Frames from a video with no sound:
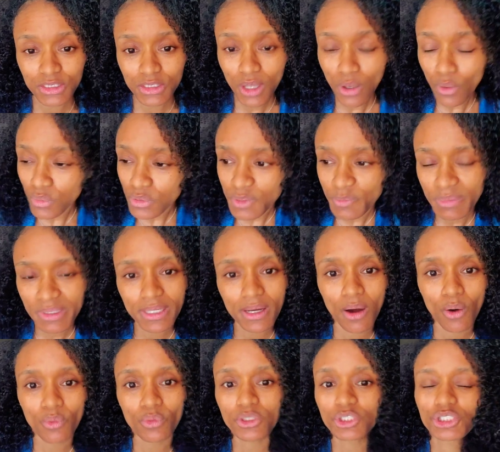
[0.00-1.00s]
Don't speak
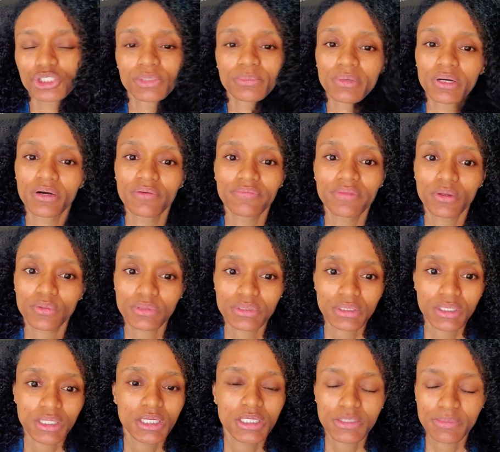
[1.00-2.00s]
ownership of those
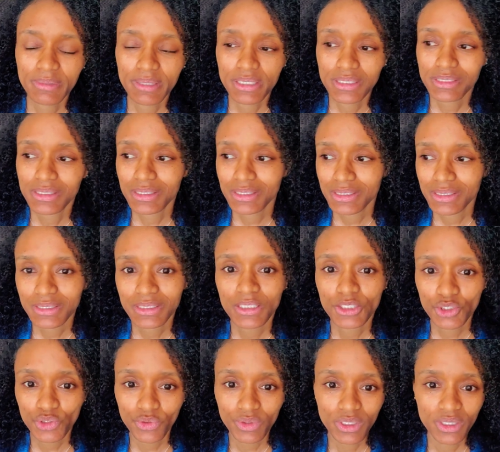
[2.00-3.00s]
things, because in a
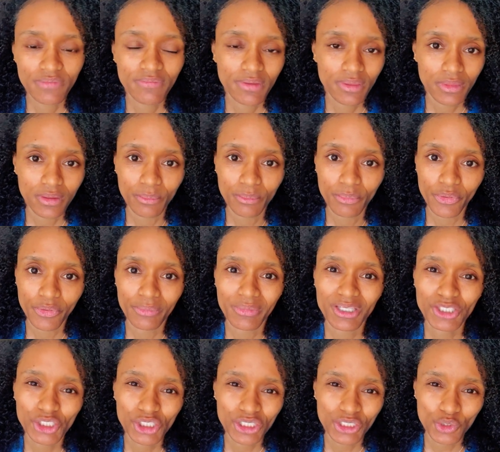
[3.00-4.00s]
sense you're giving them
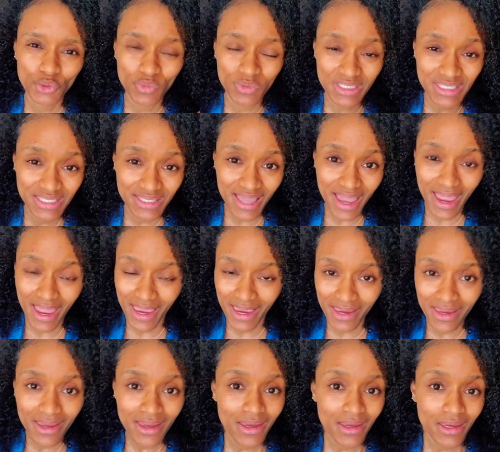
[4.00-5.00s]
permission to
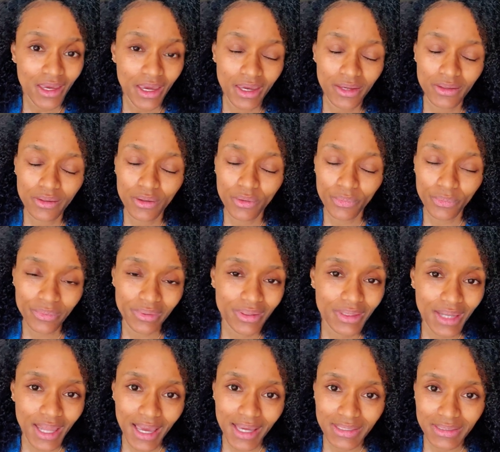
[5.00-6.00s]
stay and you don't
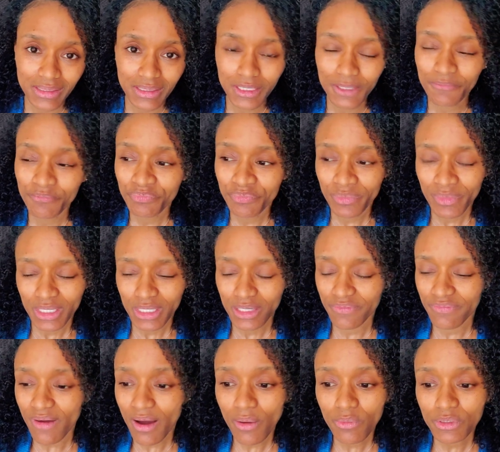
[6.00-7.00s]
realize it.
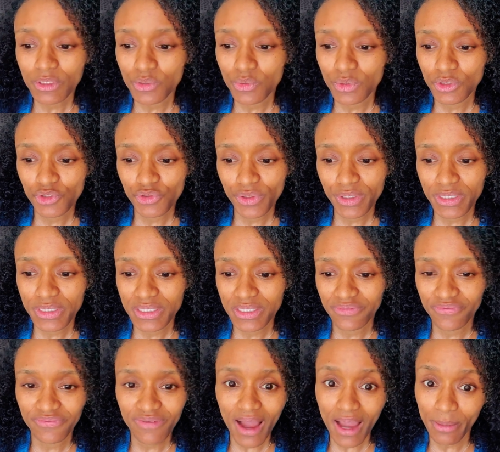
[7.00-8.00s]
If I were to address
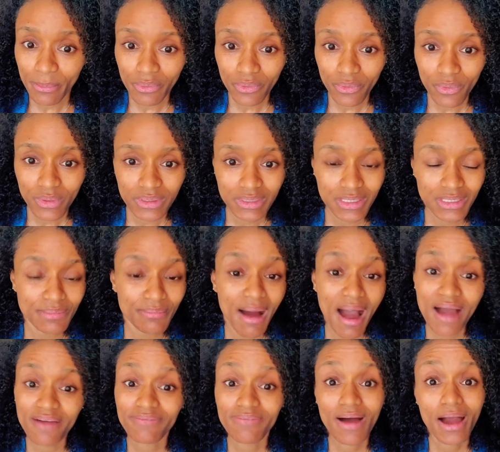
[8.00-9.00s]
fibroids as
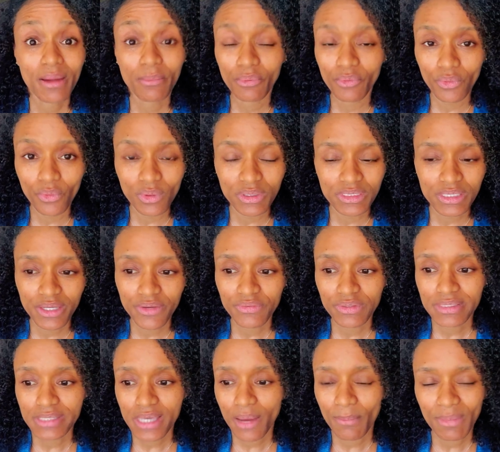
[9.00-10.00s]
my fibroids every
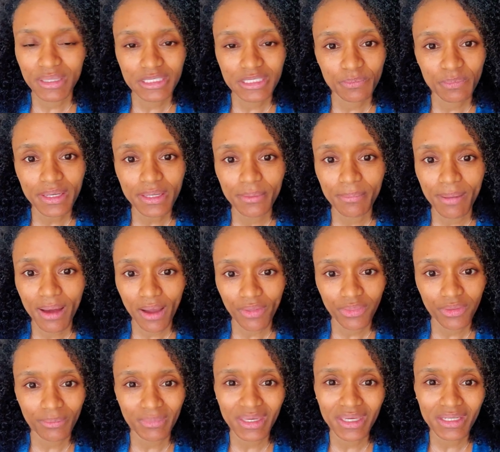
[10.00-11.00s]
time I speak
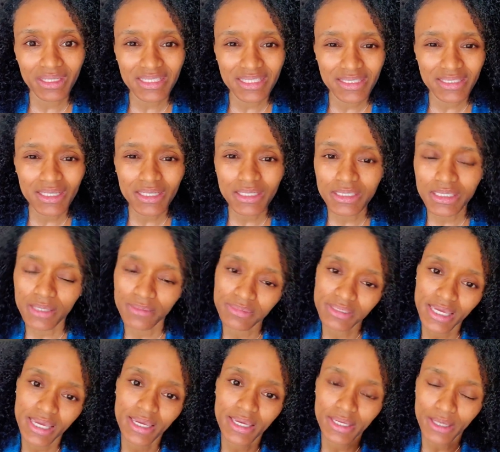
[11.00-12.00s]
about them, in a sense I'm
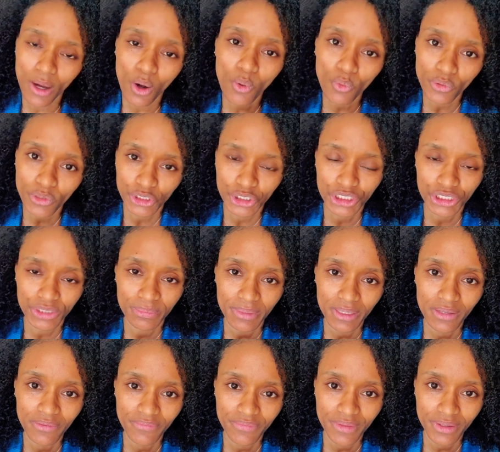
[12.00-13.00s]
taking ownership
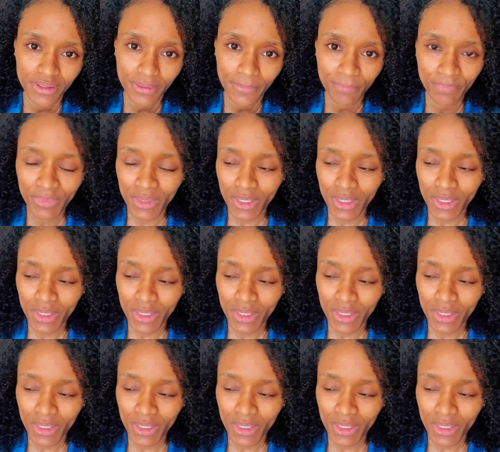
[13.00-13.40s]
of them.